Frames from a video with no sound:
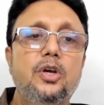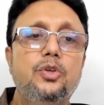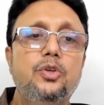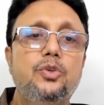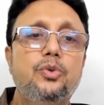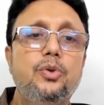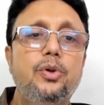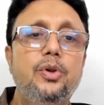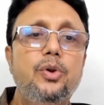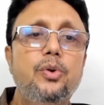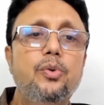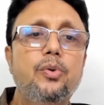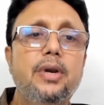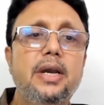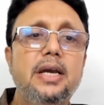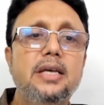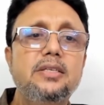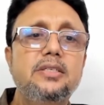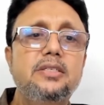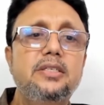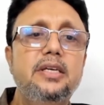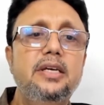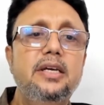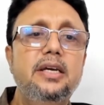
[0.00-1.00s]
So you
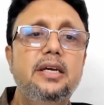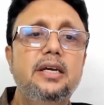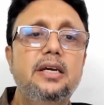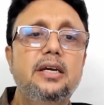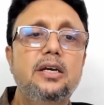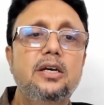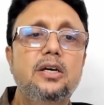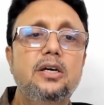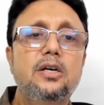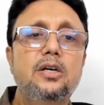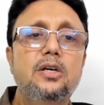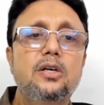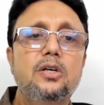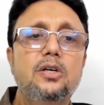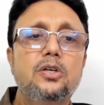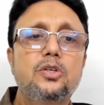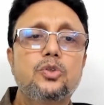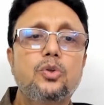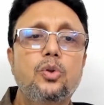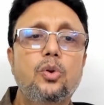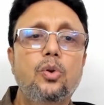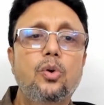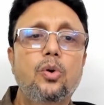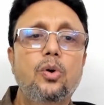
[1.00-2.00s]
can see
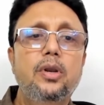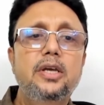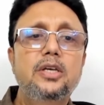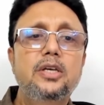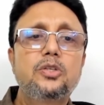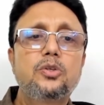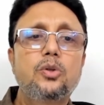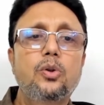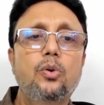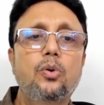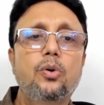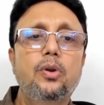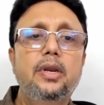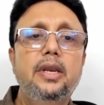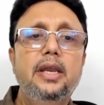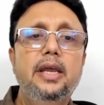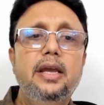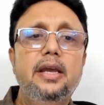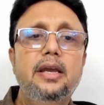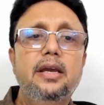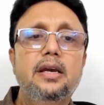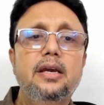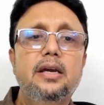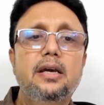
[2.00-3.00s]

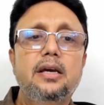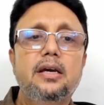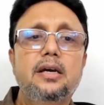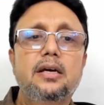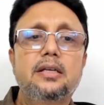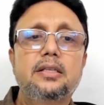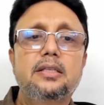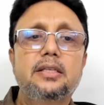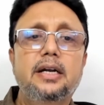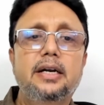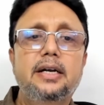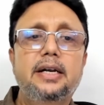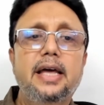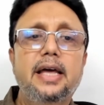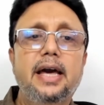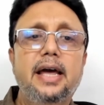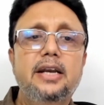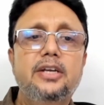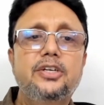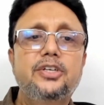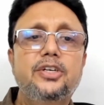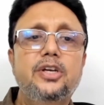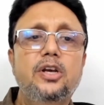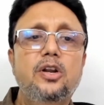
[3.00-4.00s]
slowly the
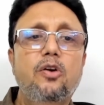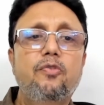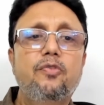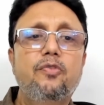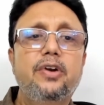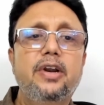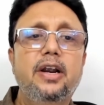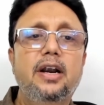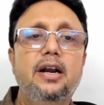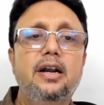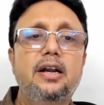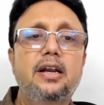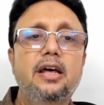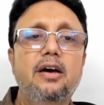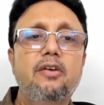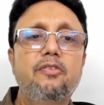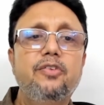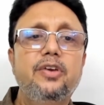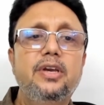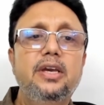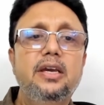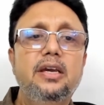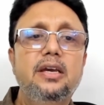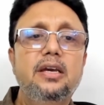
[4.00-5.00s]
direction of
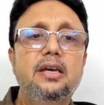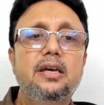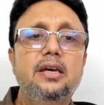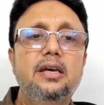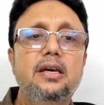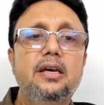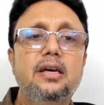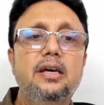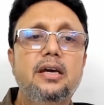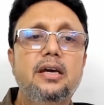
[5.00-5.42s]
delta V